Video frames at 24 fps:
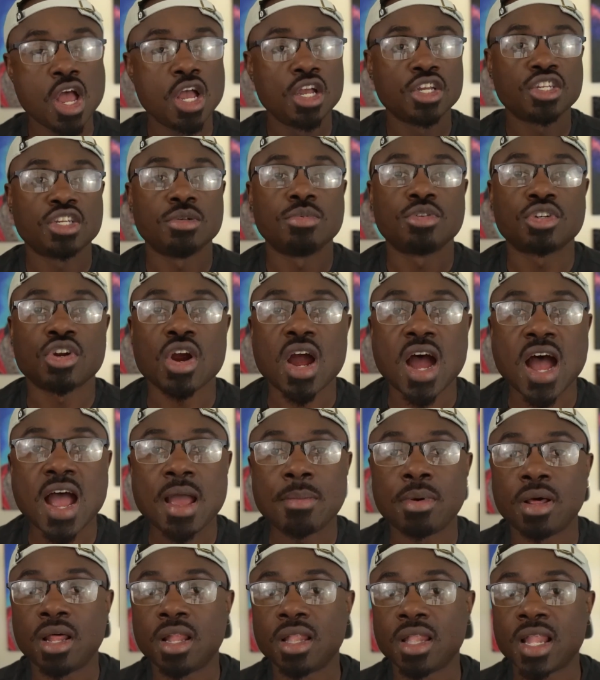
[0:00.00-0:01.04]

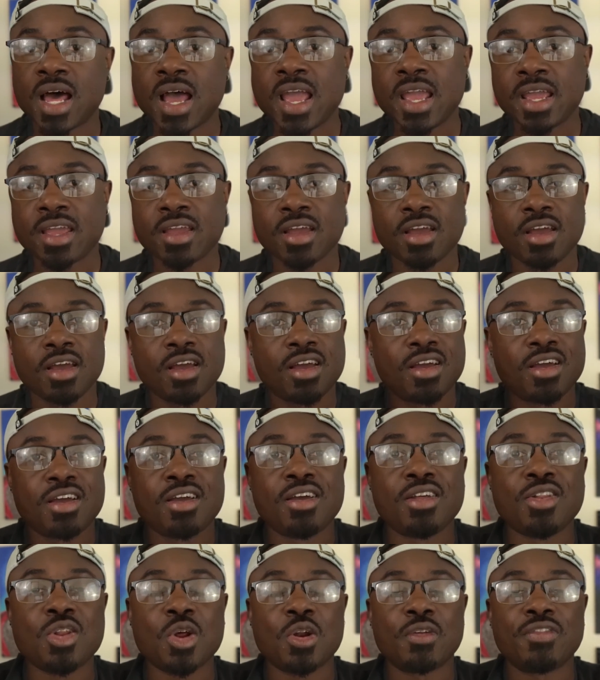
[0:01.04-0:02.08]
Subscribe, like,
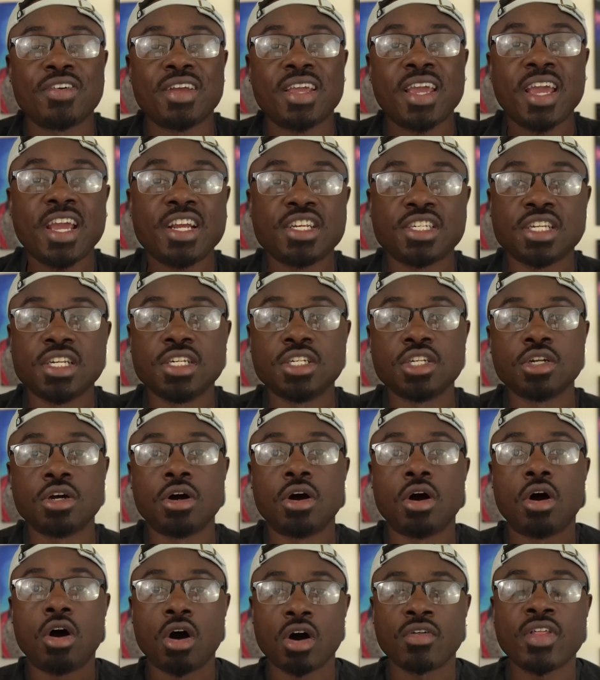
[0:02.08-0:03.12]
notifications,
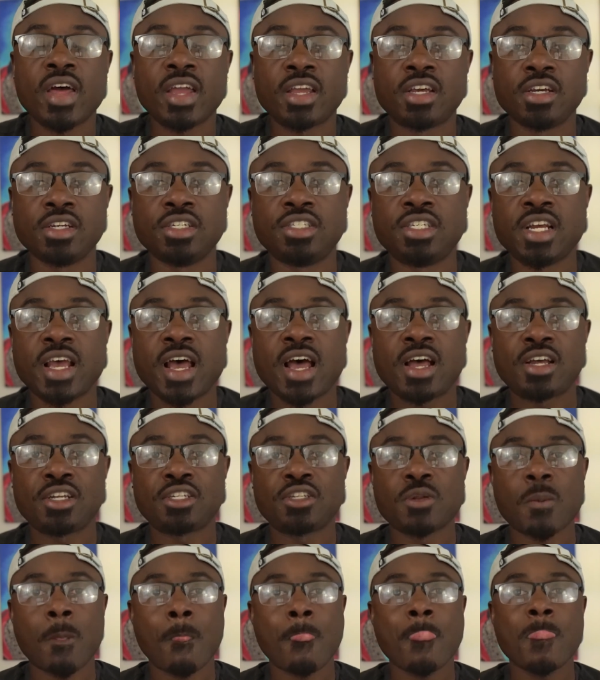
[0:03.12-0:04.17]
all that good jazz.